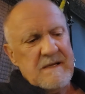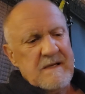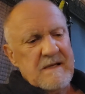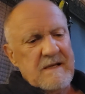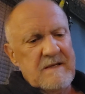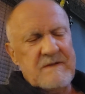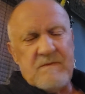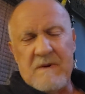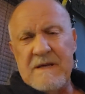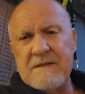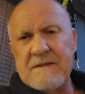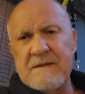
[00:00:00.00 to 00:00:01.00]
He's
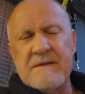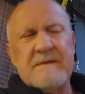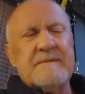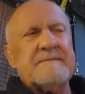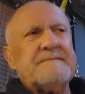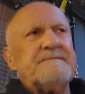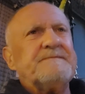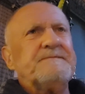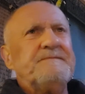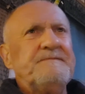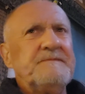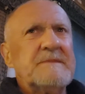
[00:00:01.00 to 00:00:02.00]
racist.
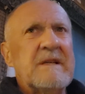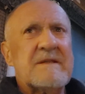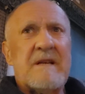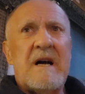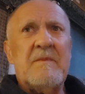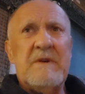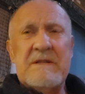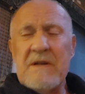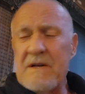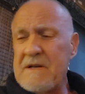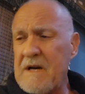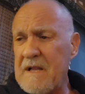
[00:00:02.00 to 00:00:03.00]
It's time we
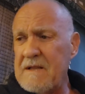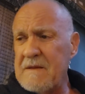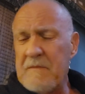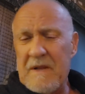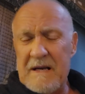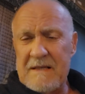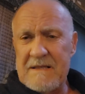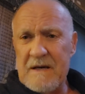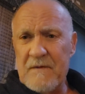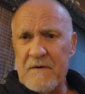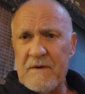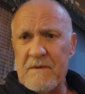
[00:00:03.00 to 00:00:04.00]
start calling the blacks
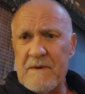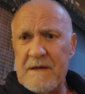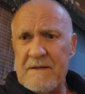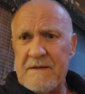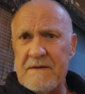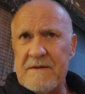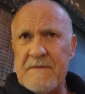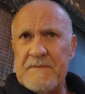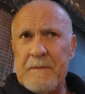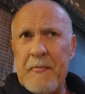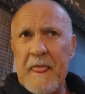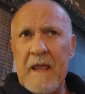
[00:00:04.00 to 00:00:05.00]
out for their racism.
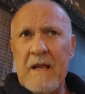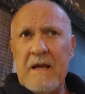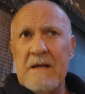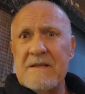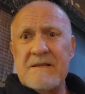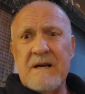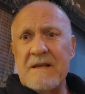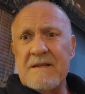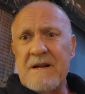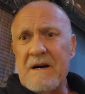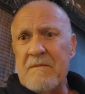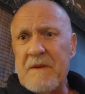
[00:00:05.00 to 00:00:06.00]
It's not
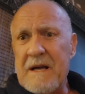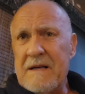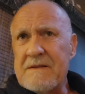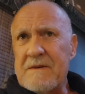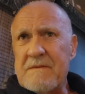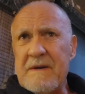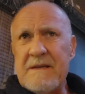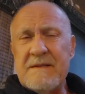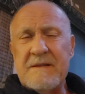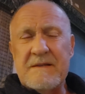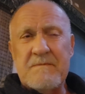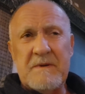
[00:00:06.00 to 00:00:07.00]
that all blacks are
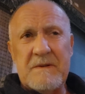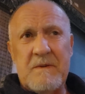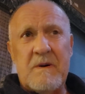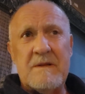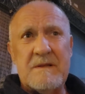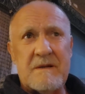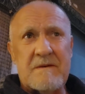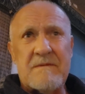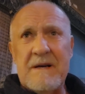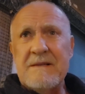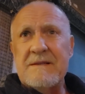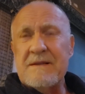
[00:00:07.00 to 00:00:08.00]
racist, but the ones that are
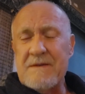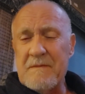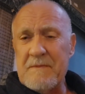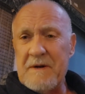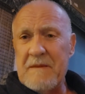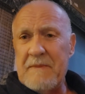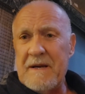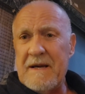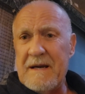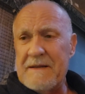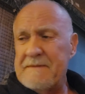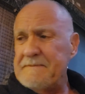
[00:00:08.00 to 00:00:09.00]
racist are pretty
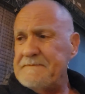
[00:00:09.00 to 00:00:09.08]
bad.